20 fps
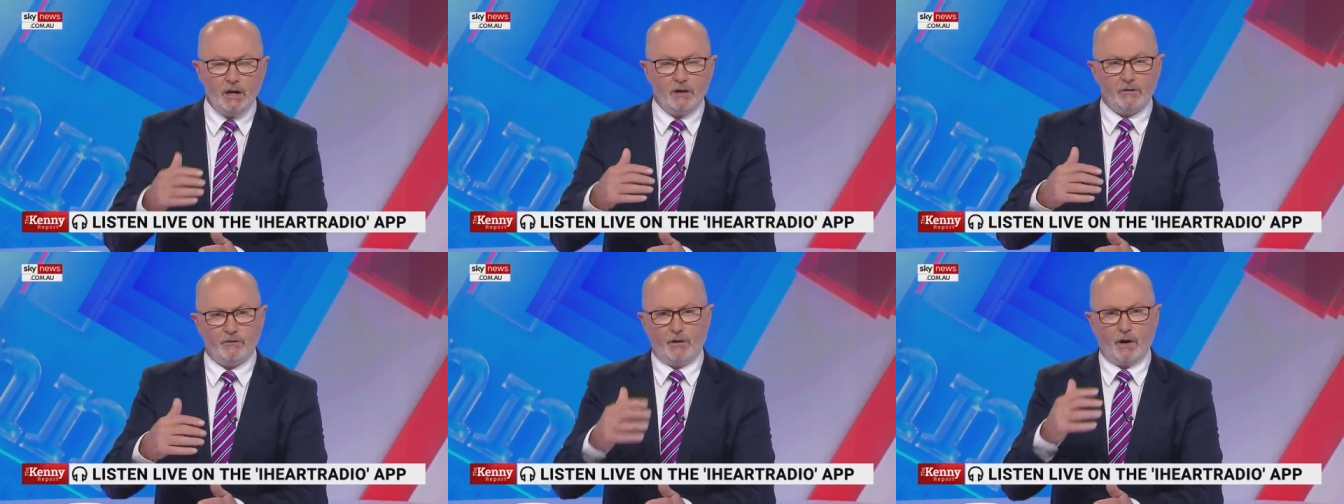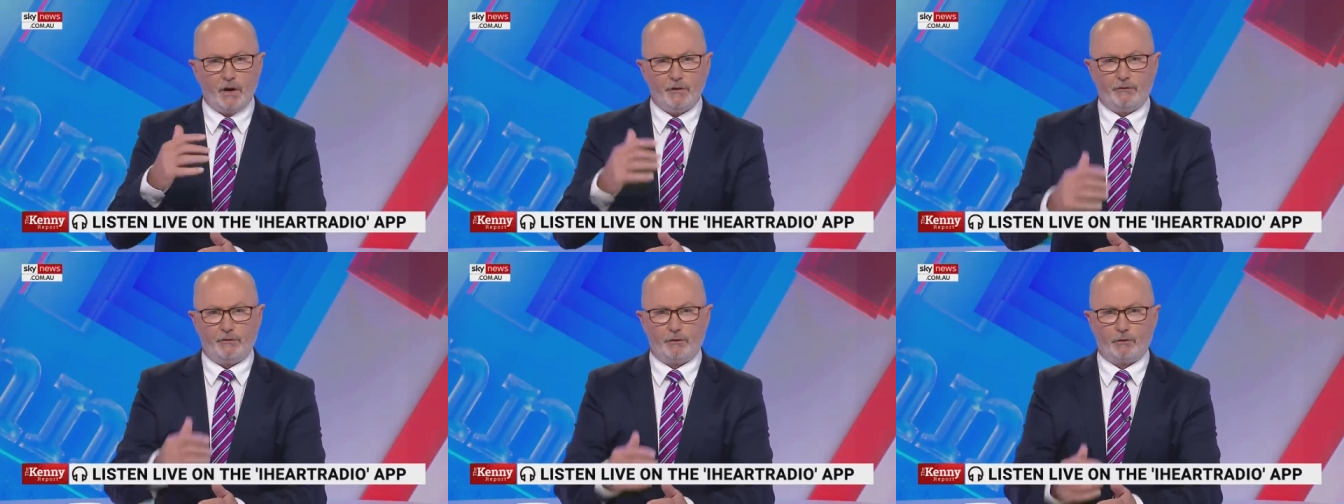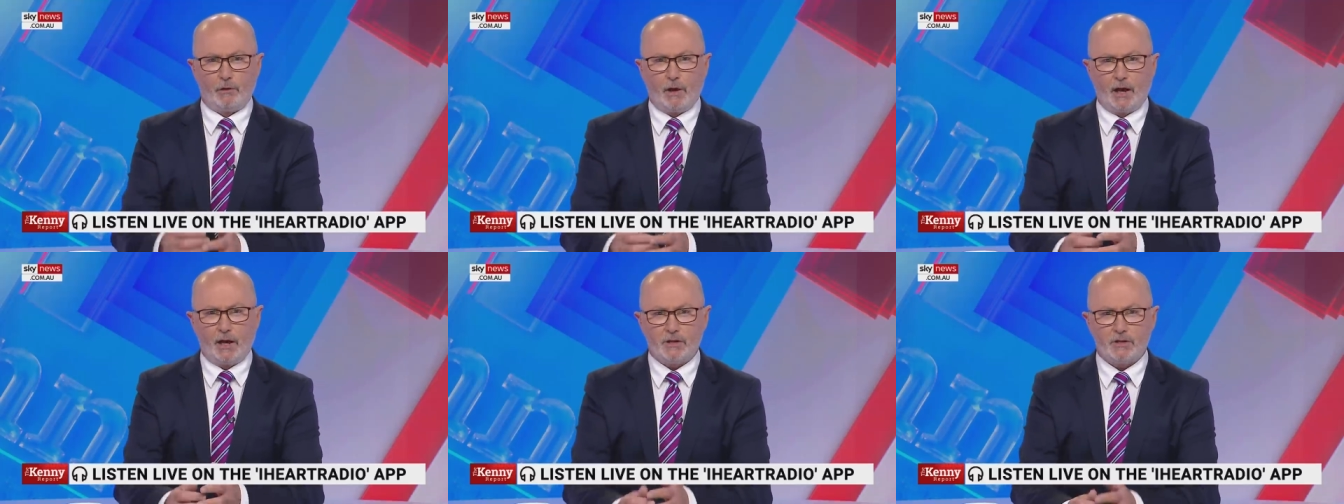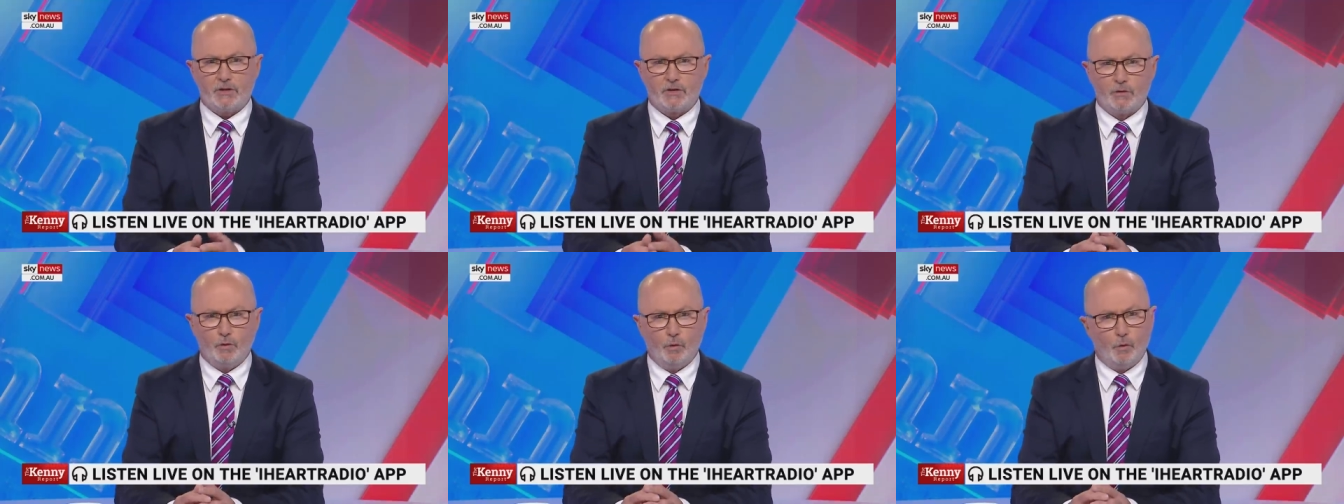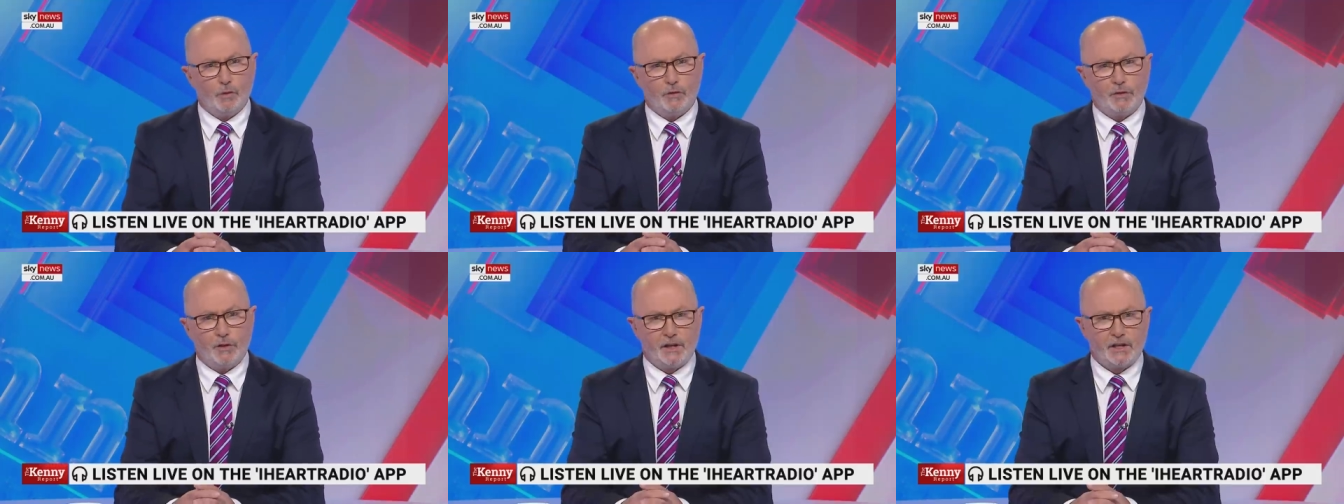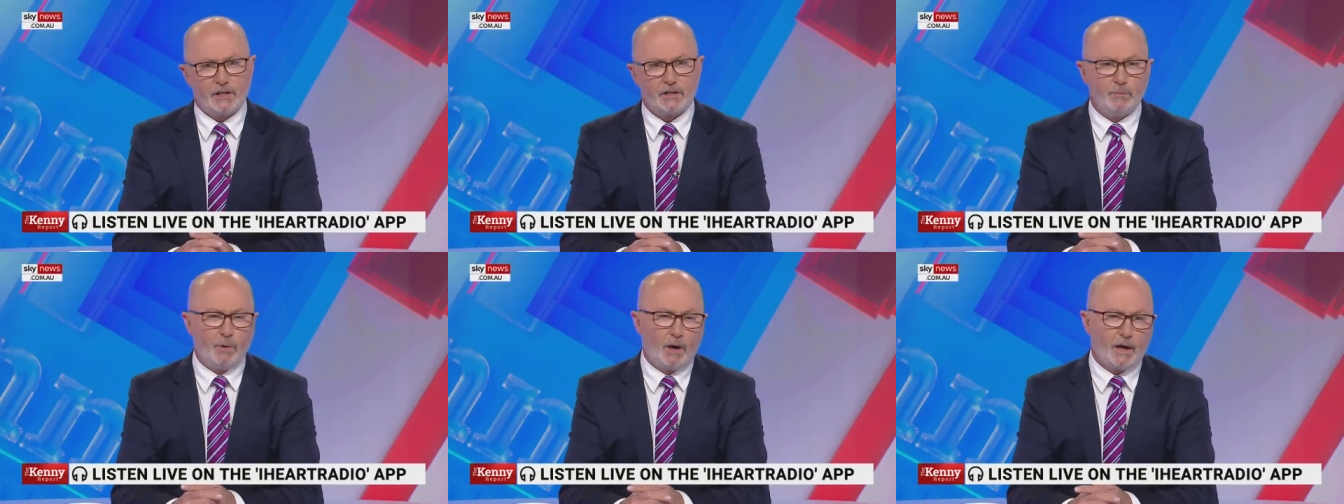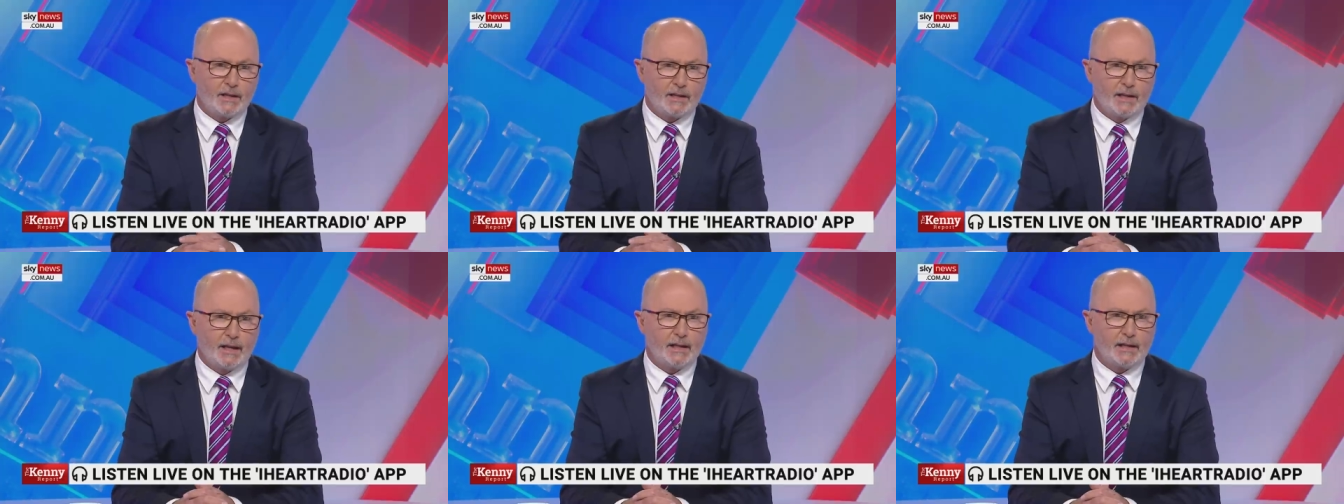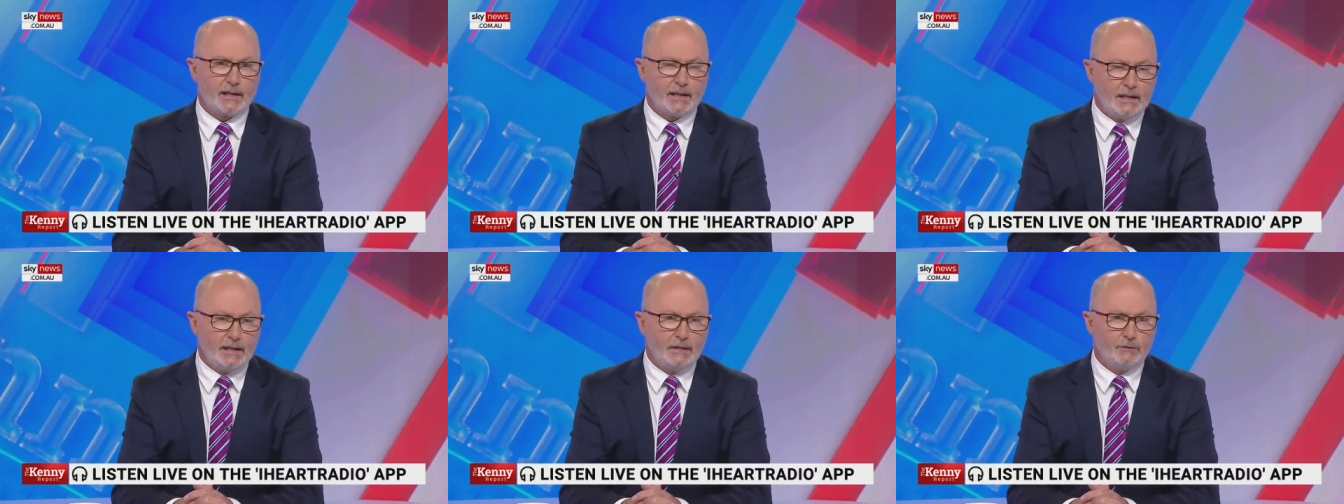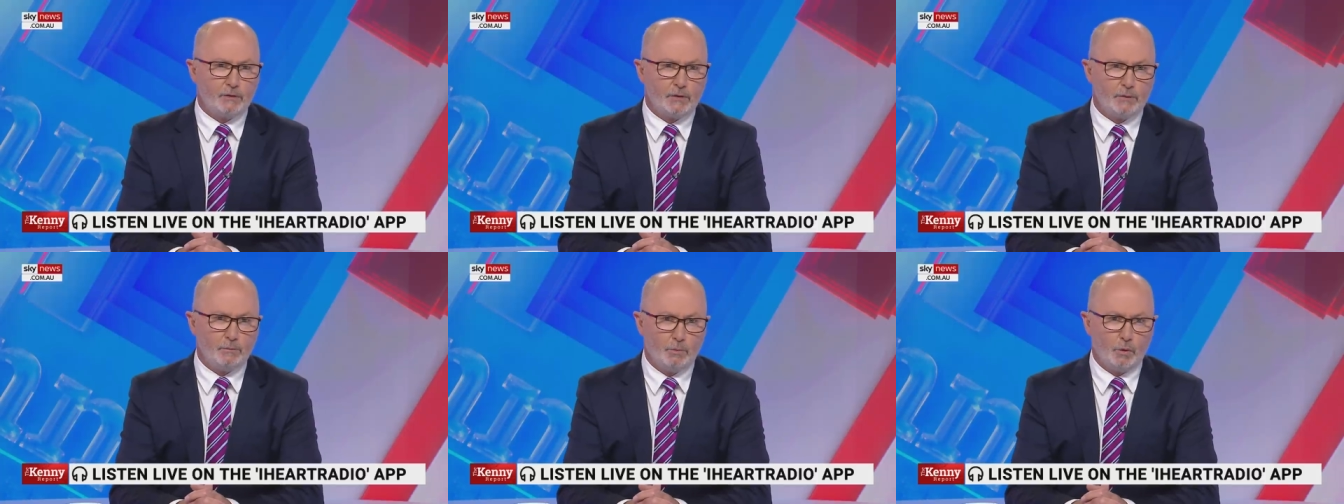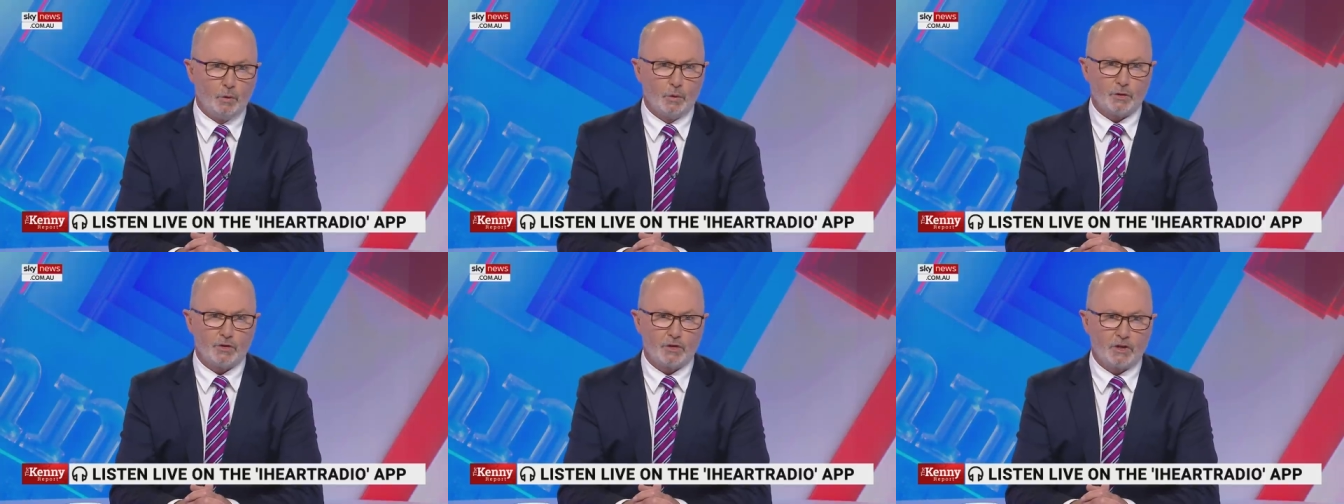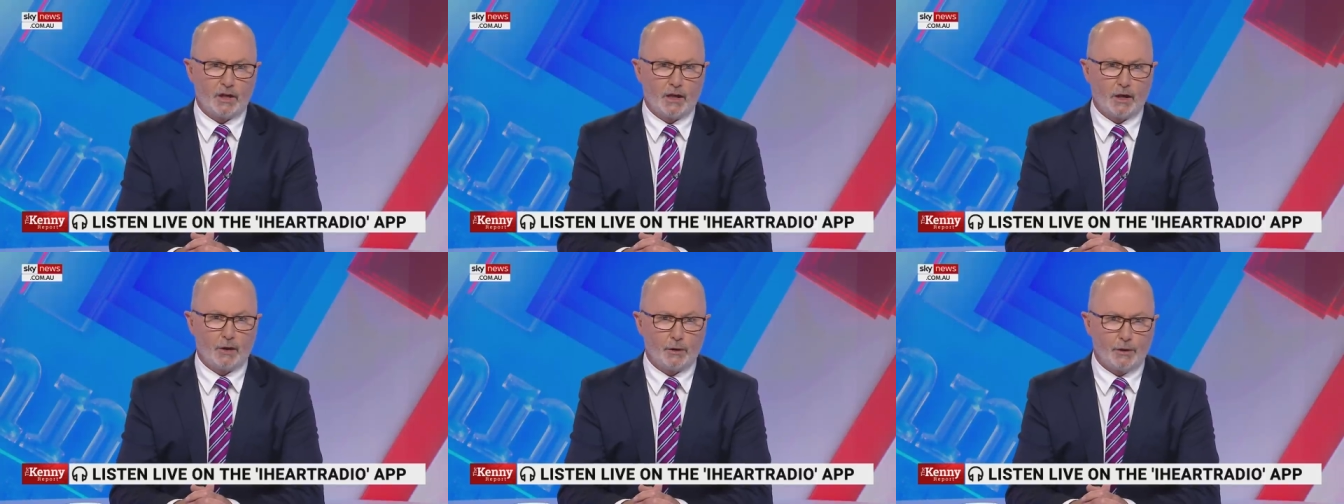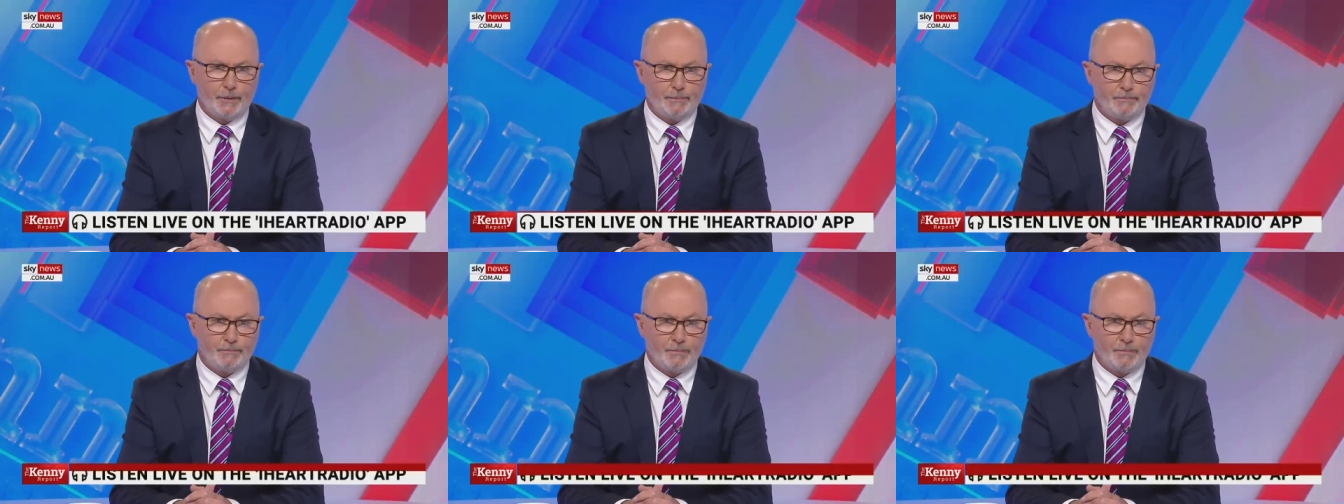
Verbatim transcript: Vote for us or things might get even more scary.